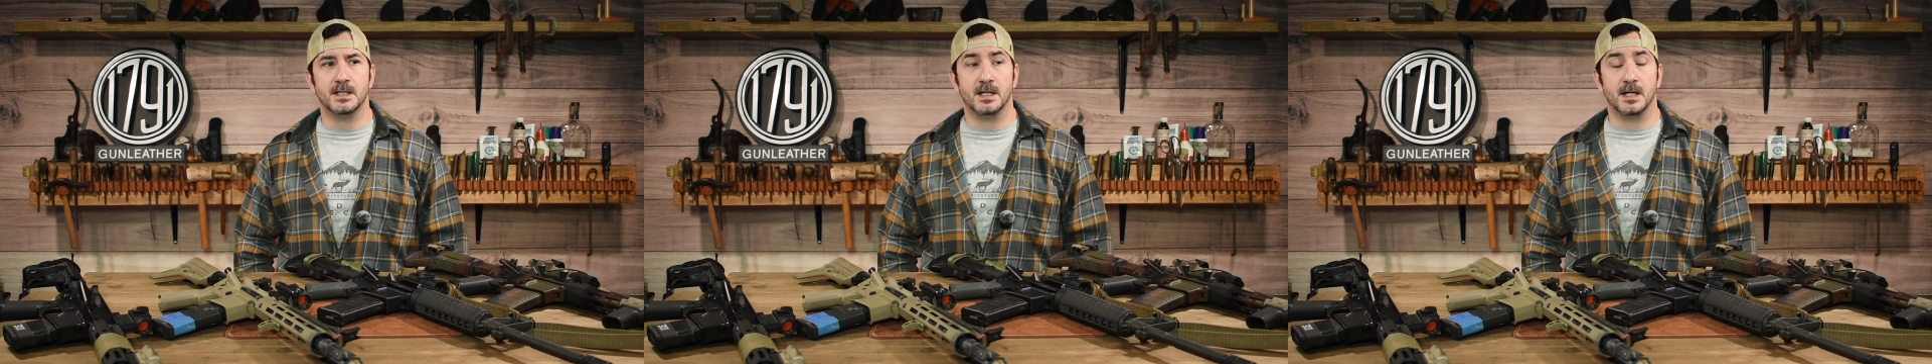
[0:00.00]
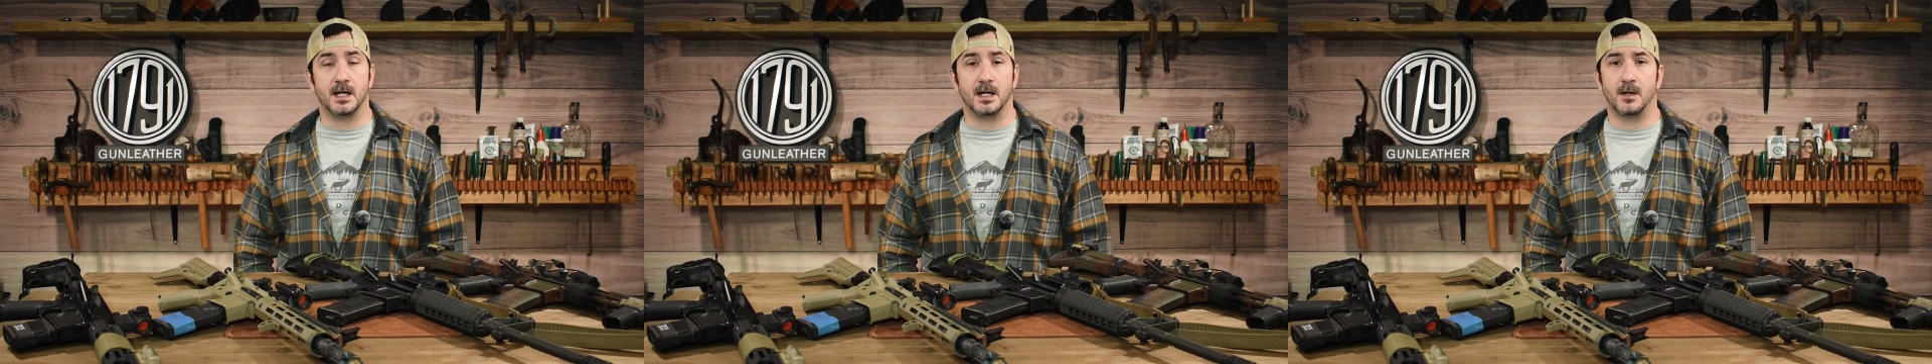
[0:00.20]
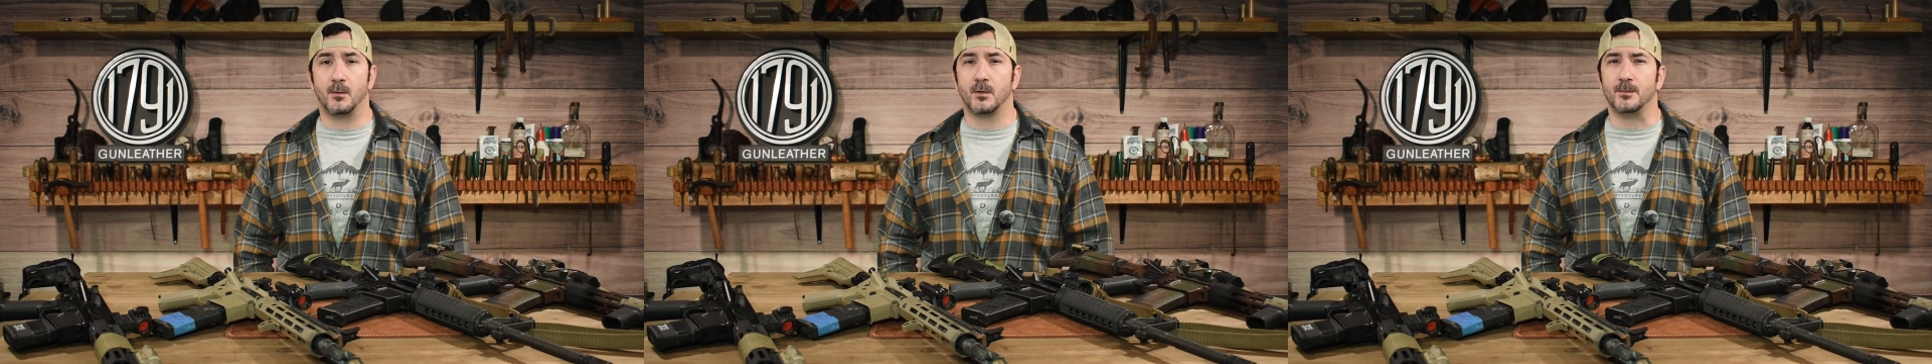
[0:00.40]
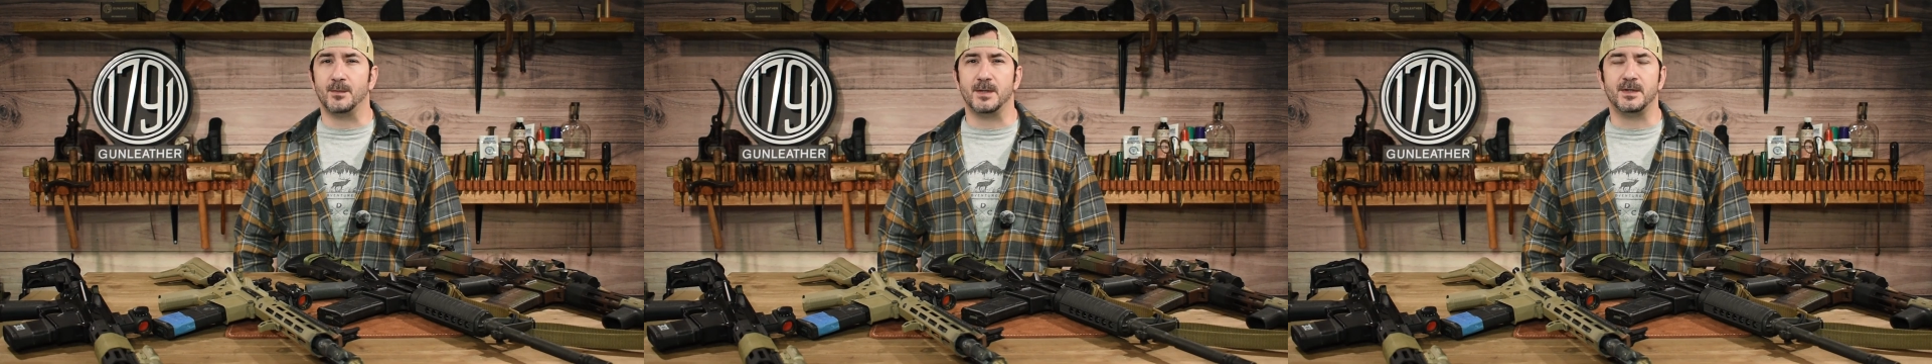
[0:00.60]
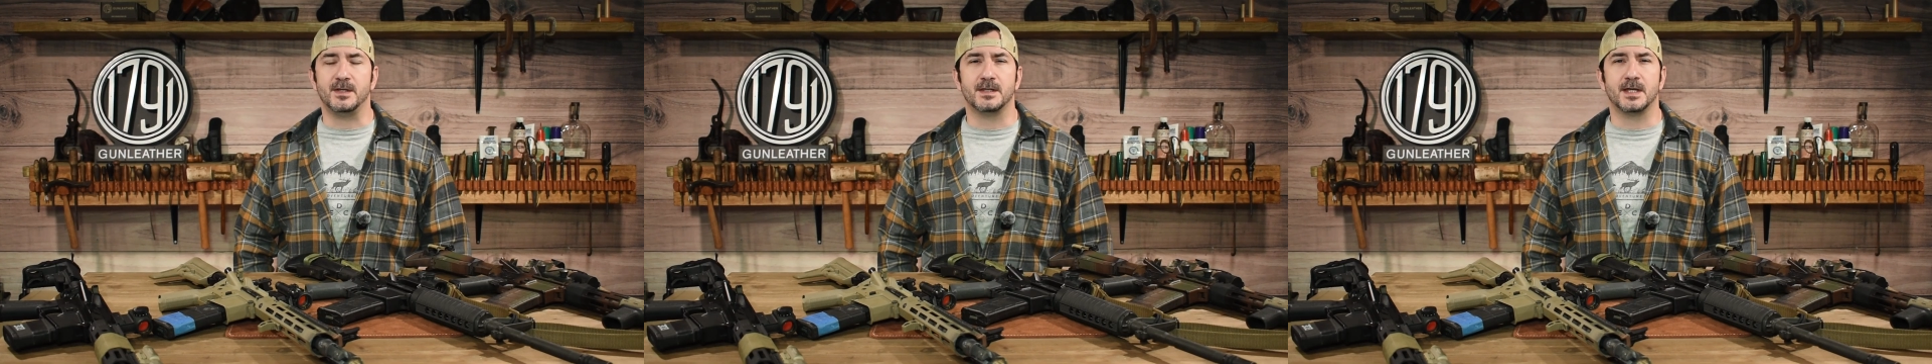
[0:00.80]
Or
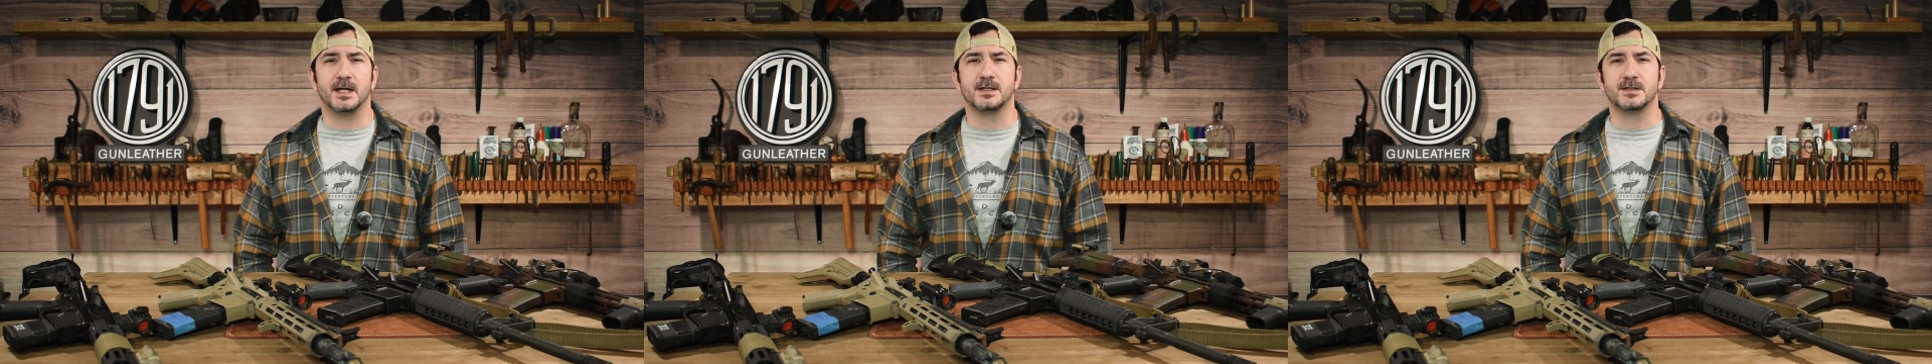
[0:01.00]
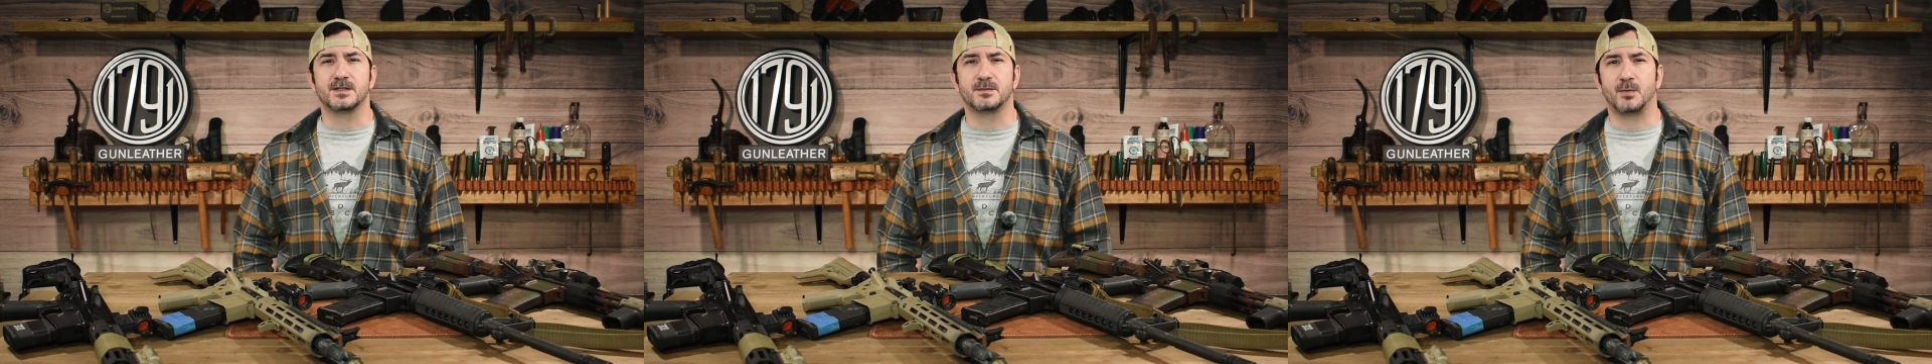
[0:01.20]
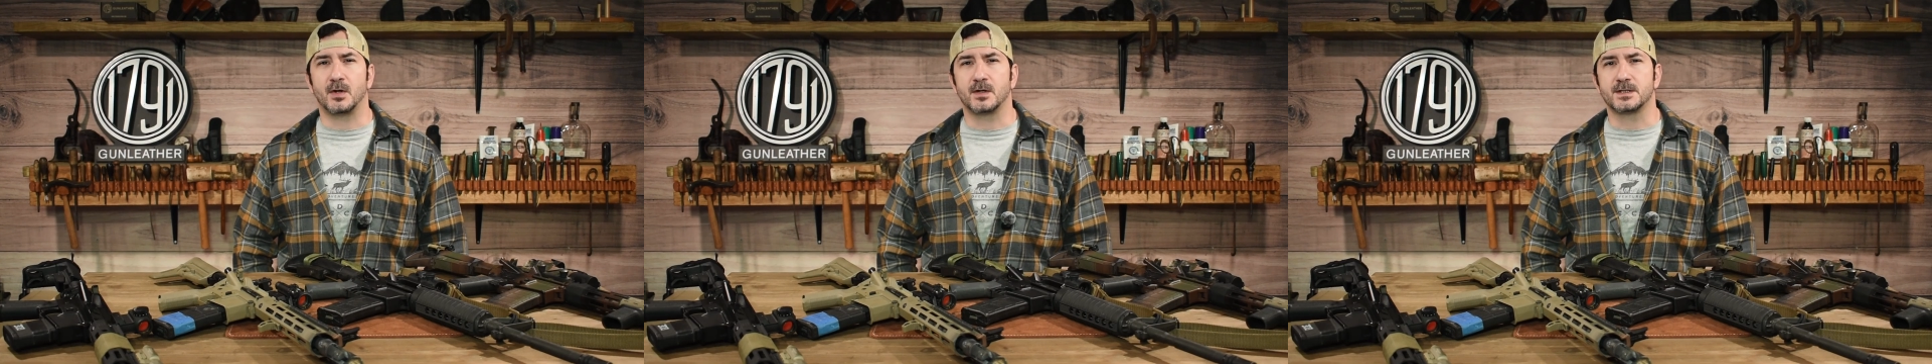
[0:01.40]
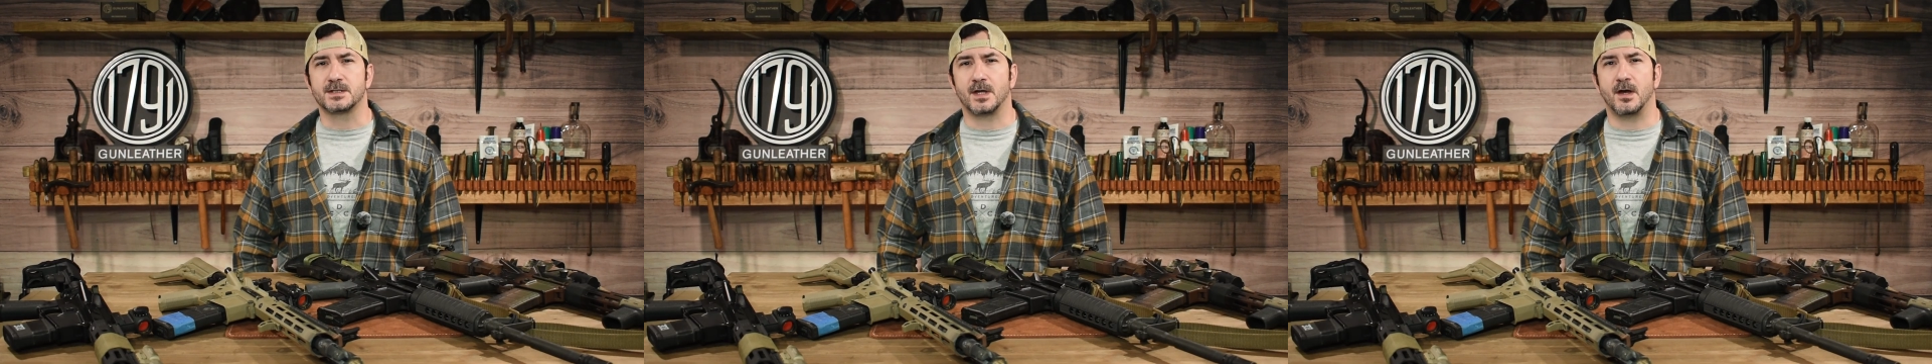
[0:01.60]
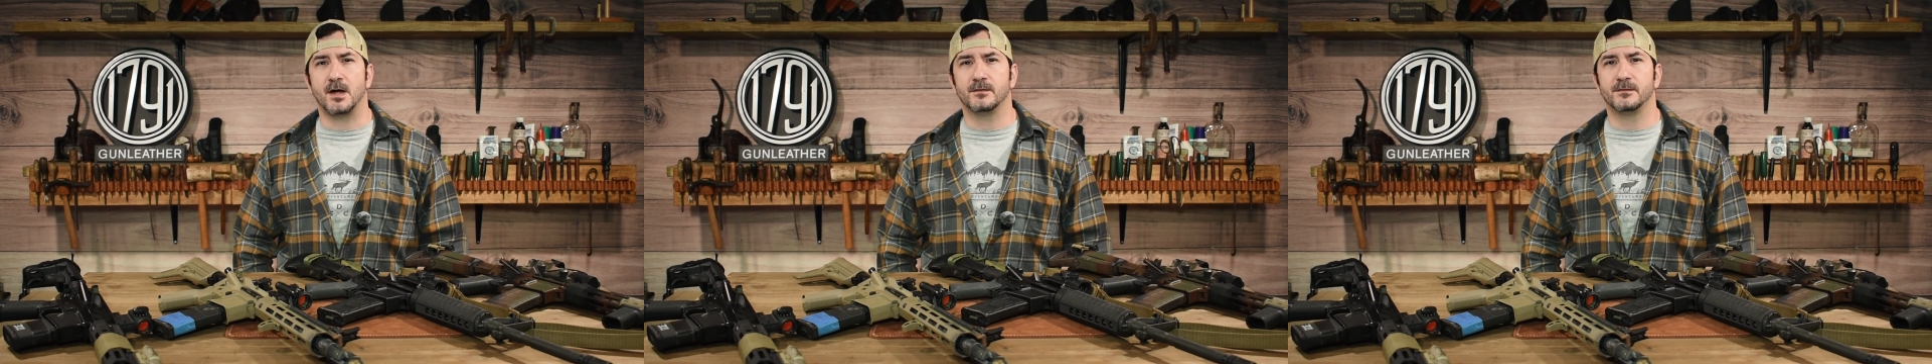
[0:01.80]
maybe that sparks
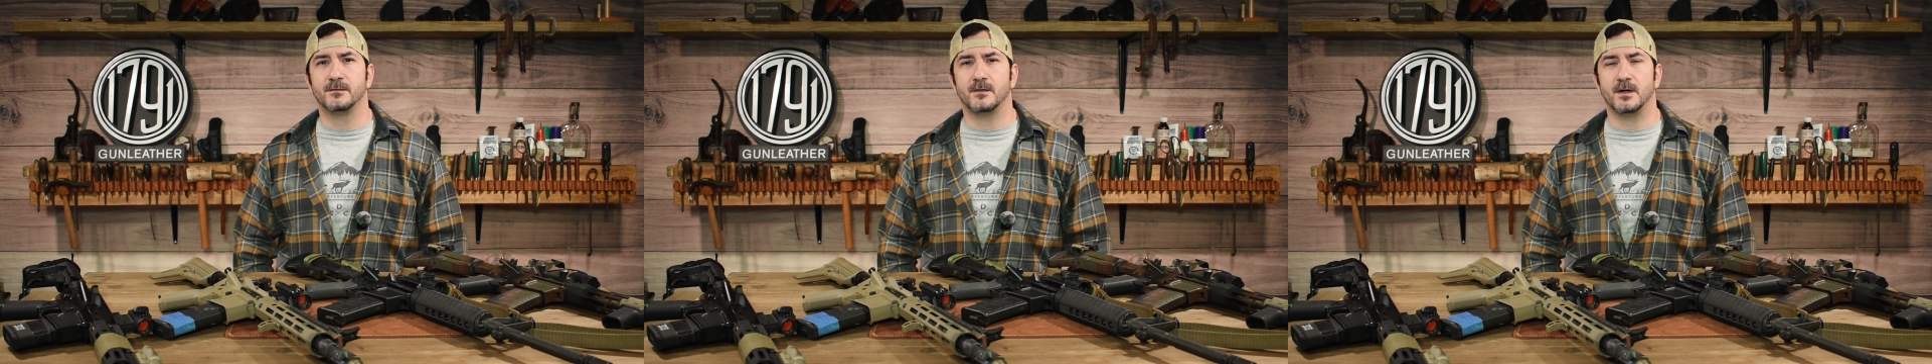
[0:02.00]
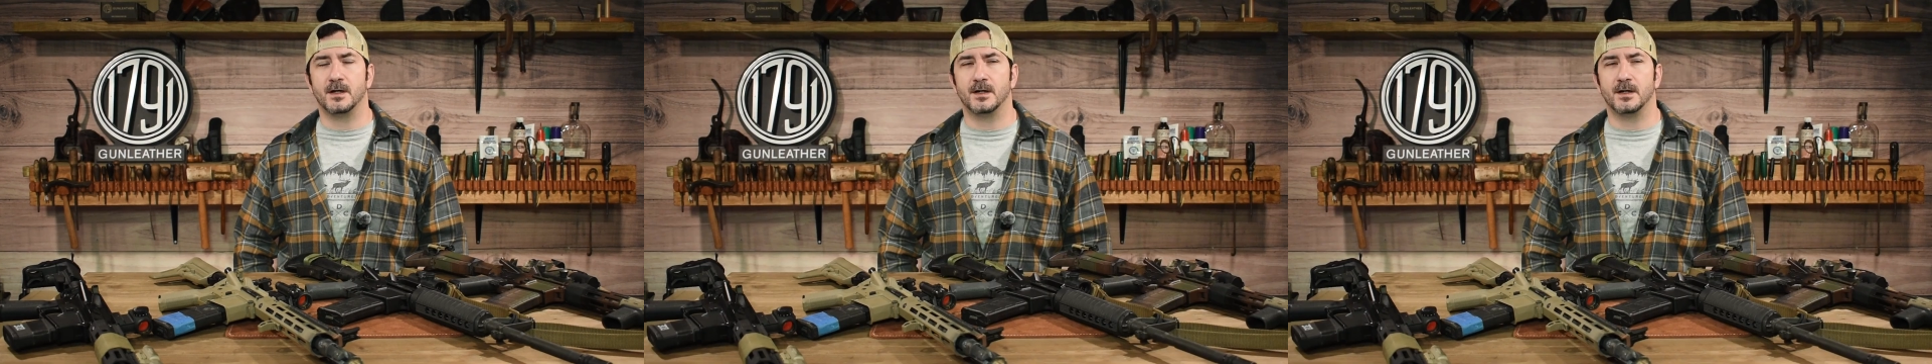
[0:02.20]
off